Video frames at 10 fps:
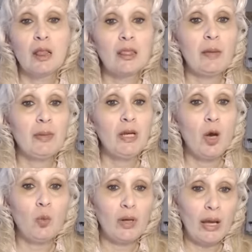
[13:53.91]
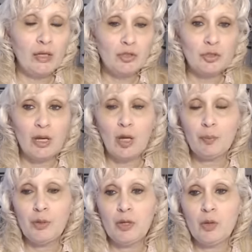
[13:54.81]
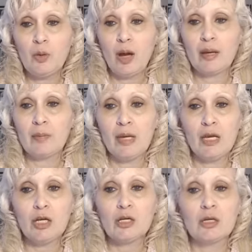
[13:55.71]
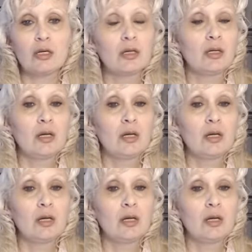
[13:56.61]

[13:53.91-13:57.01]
let me know what I can do to help you. I am here.